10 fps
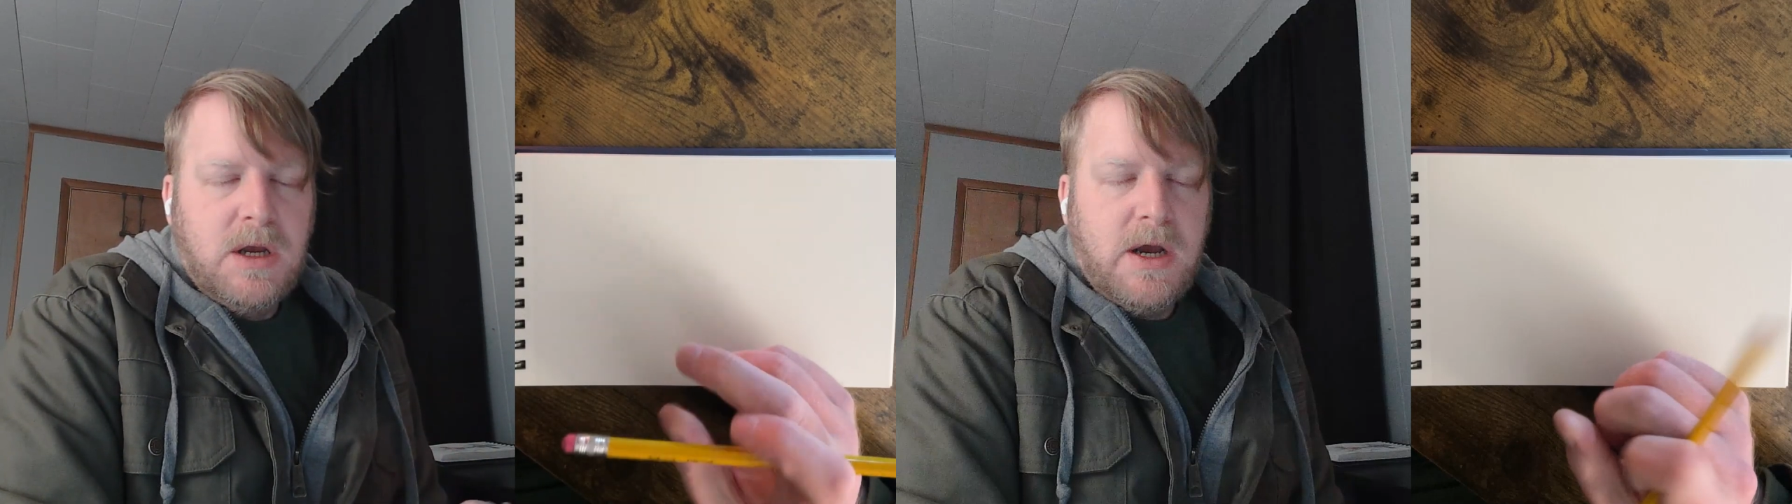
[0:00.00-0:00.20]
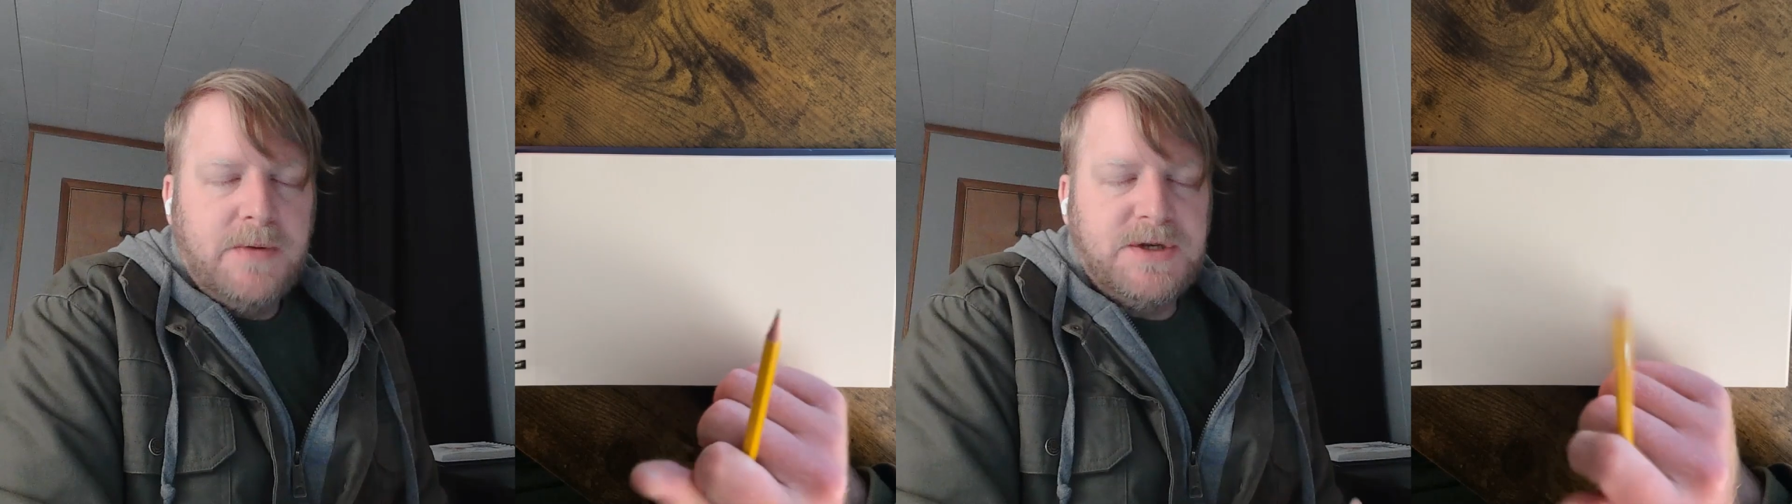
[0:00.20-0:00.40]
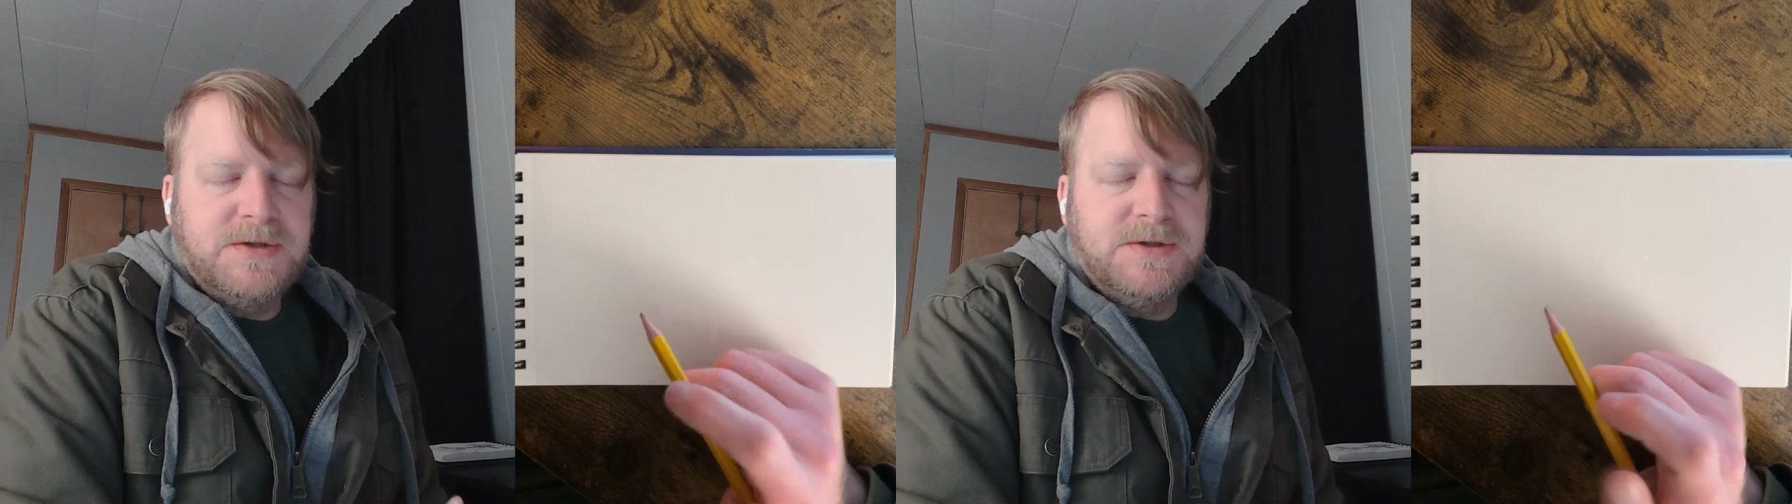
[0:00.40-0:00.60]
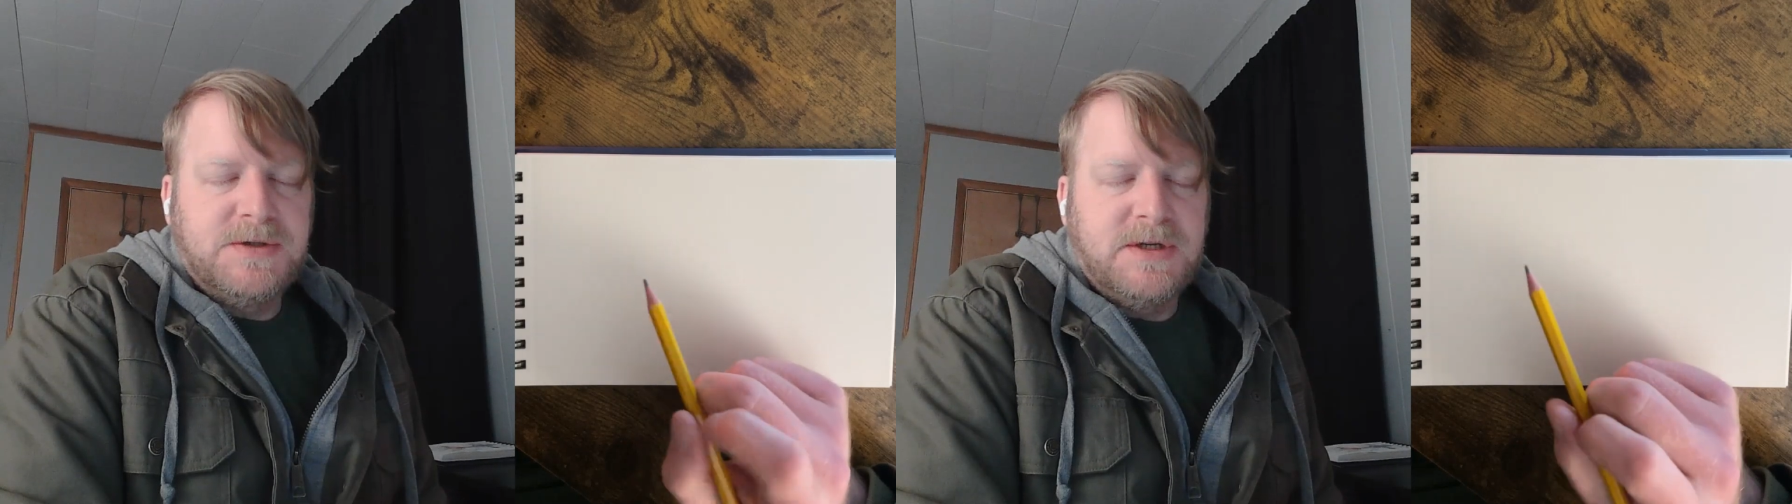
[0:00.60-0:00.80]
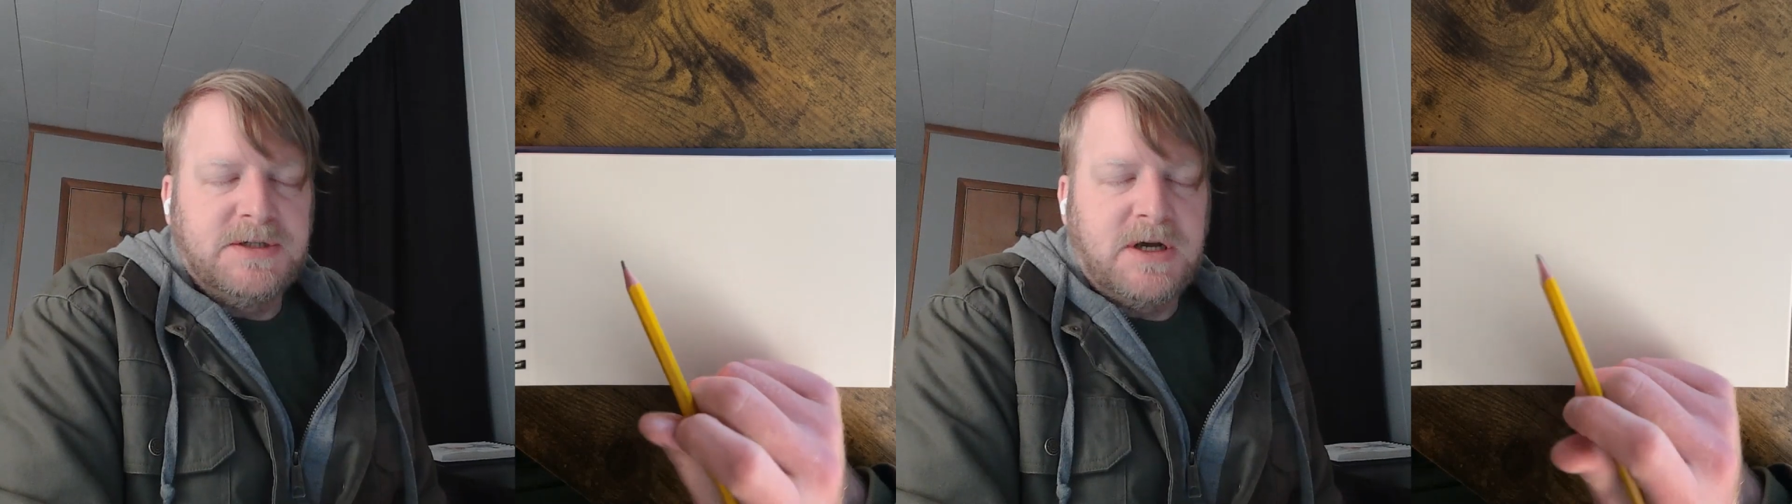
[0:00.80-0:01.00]
I'm just
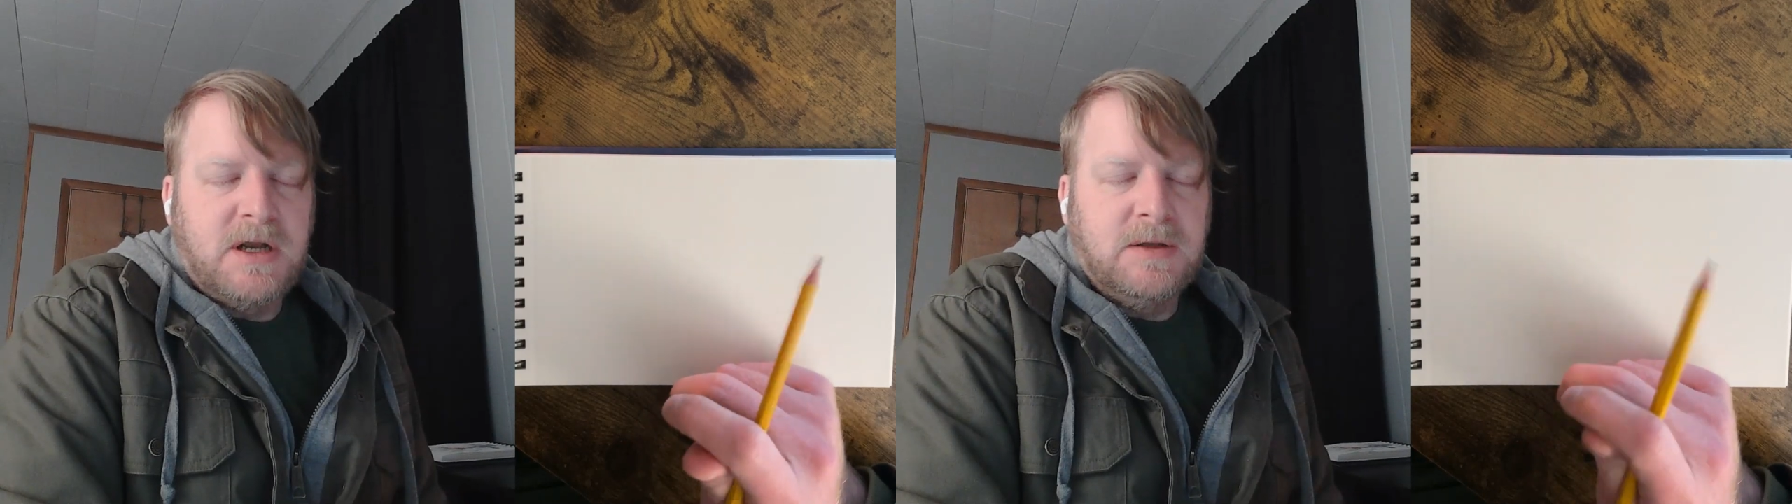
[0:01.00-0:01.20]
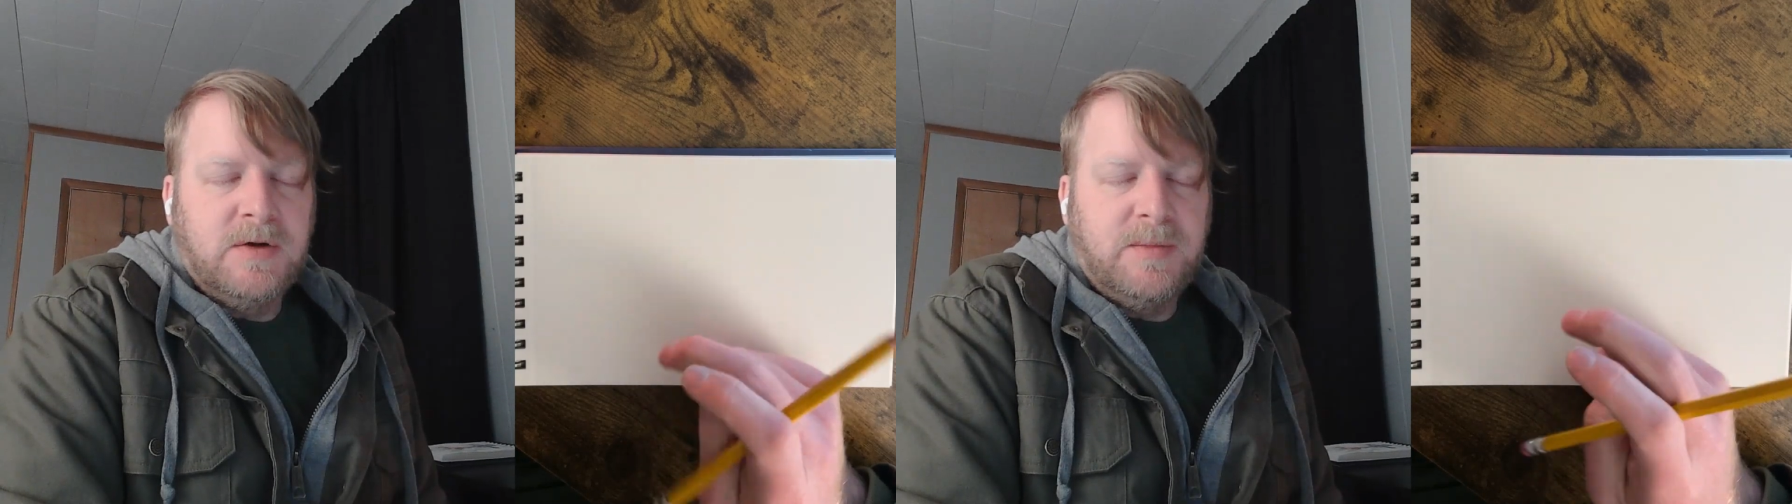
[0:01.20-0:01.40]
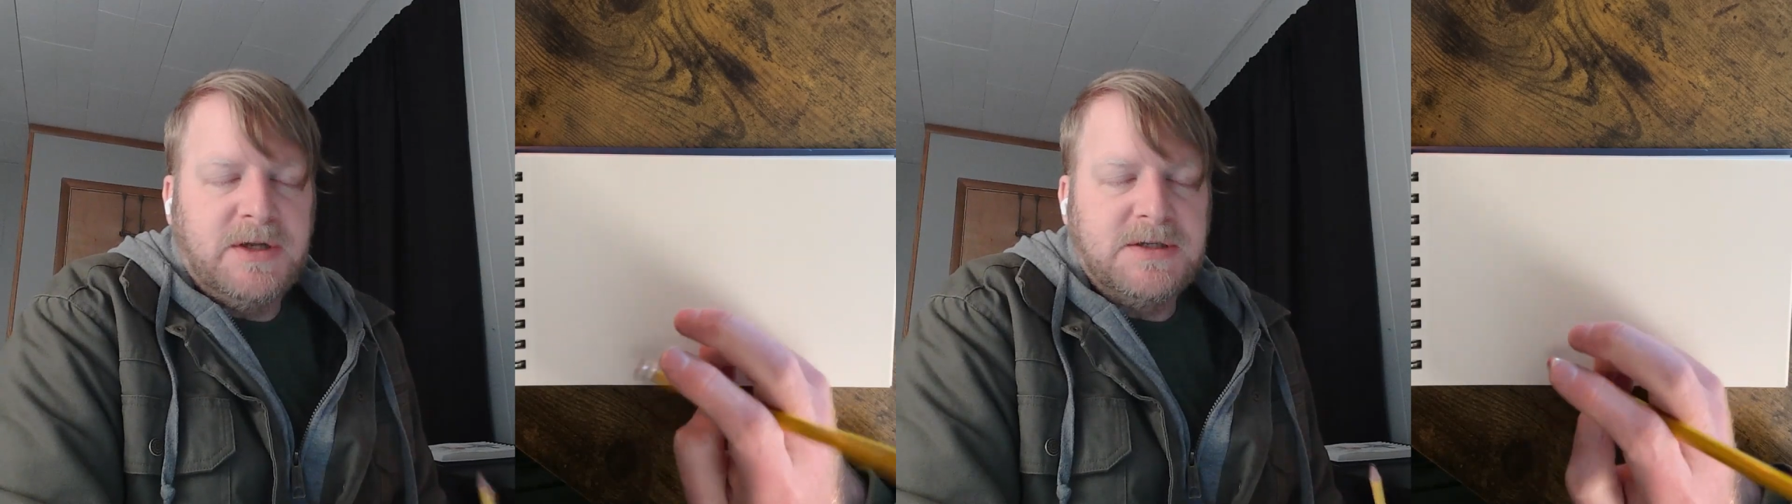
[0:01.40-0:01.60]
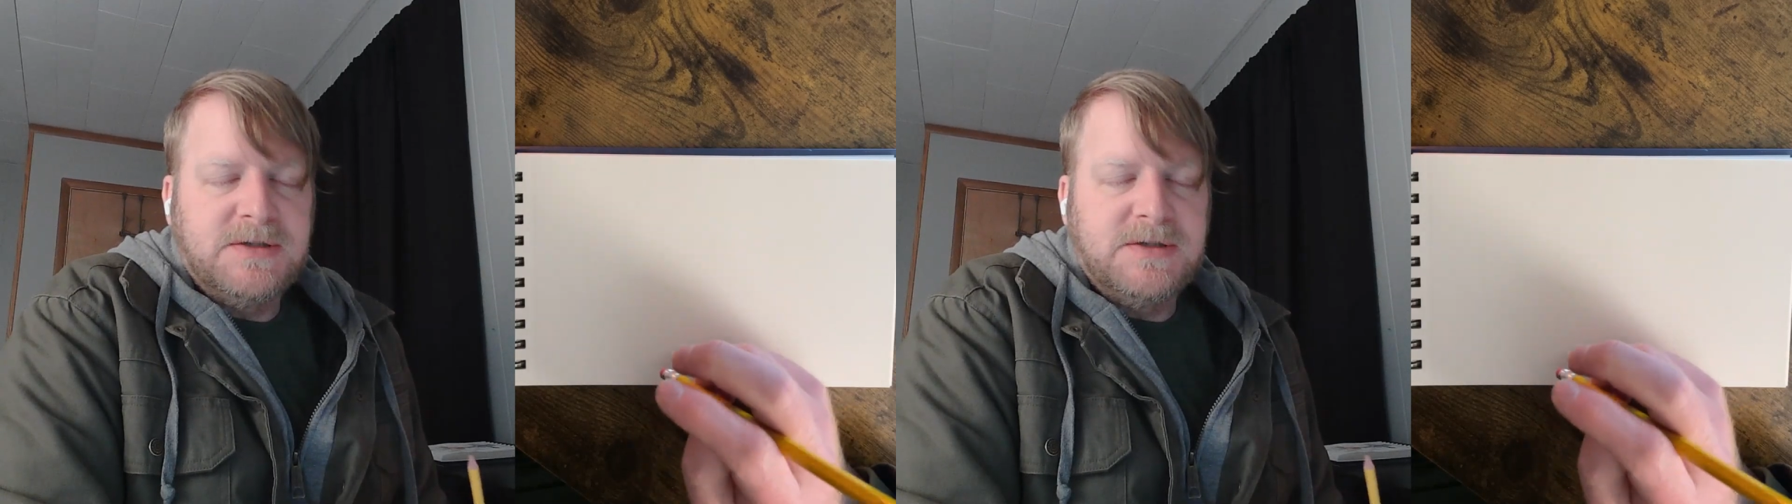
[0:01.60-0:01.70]
listening to God a little bit to